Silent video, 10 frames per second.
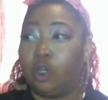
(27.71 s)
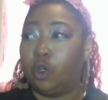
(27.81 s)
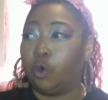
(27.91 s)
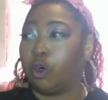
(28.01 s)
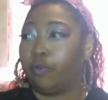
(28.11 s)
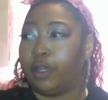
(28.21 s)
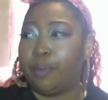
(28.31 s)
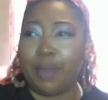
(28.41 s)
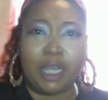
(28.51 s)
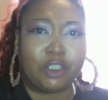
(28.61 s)
or a
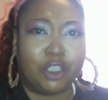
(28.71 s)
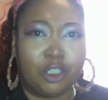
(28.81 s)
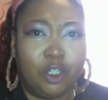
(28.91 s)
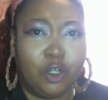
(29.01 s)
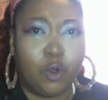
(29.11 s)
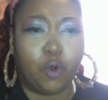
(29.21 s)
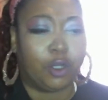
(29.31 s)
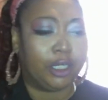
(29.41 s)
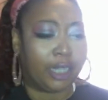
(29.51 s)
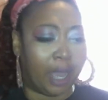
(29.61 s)
reimagining or an
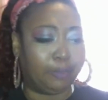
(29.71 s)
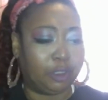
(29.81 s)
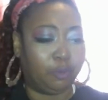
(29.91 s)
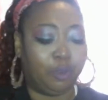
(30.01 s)
adaptation,